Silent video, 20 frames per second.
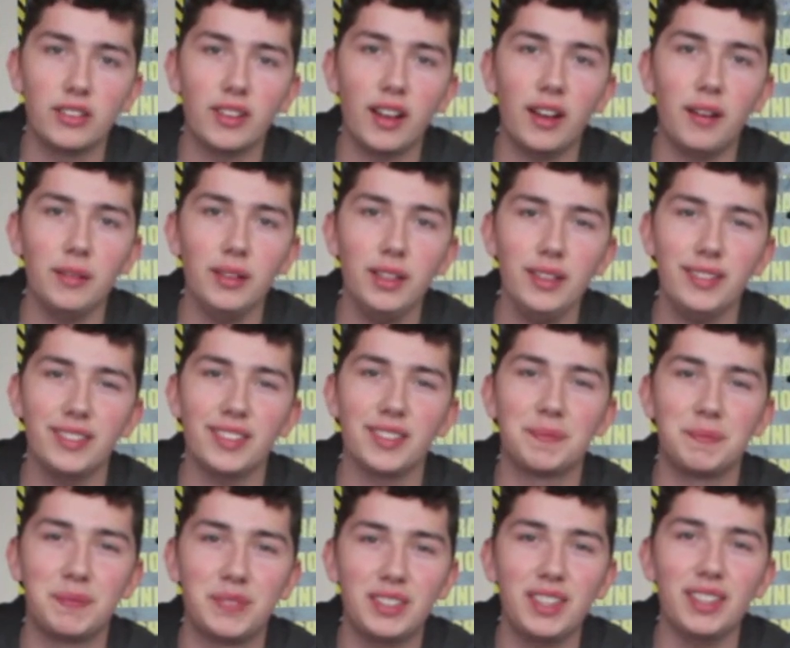Oh, this, is,
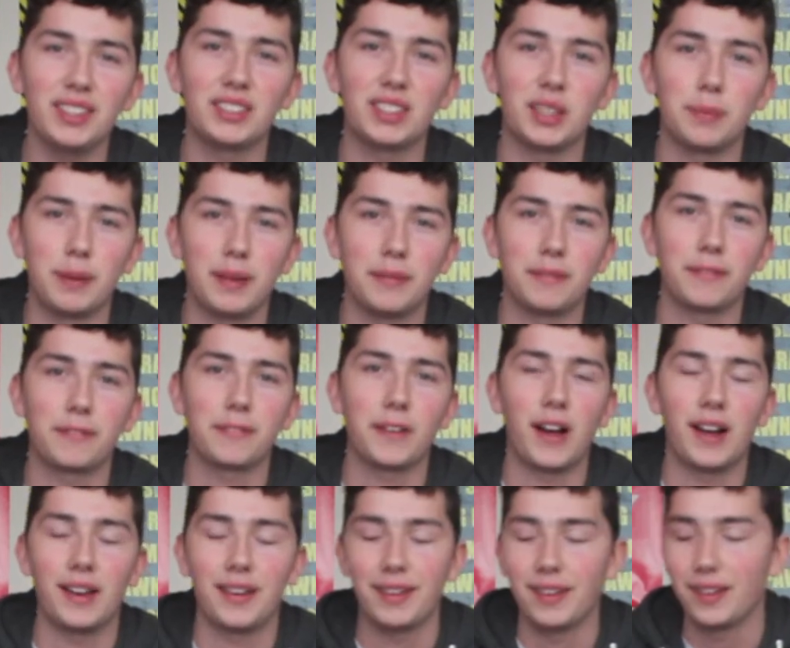this should be
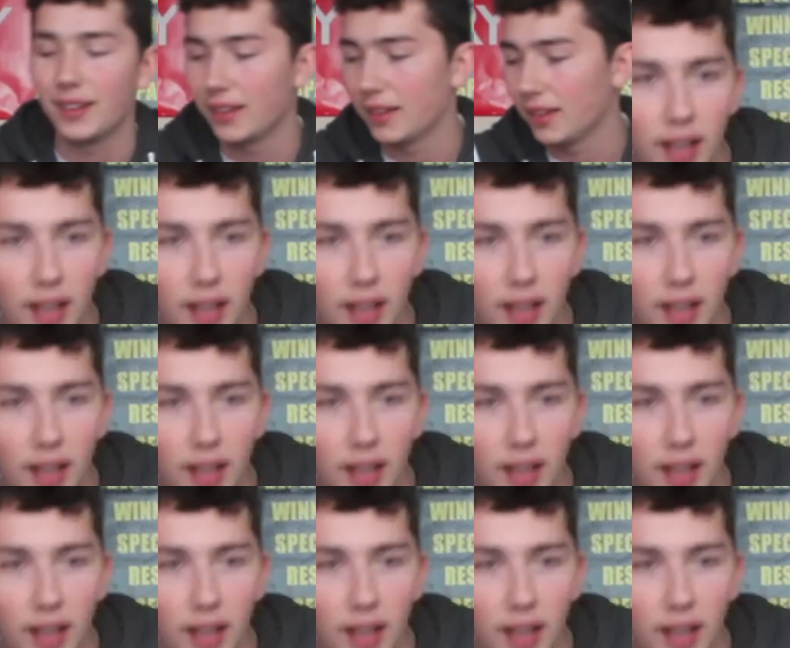fun.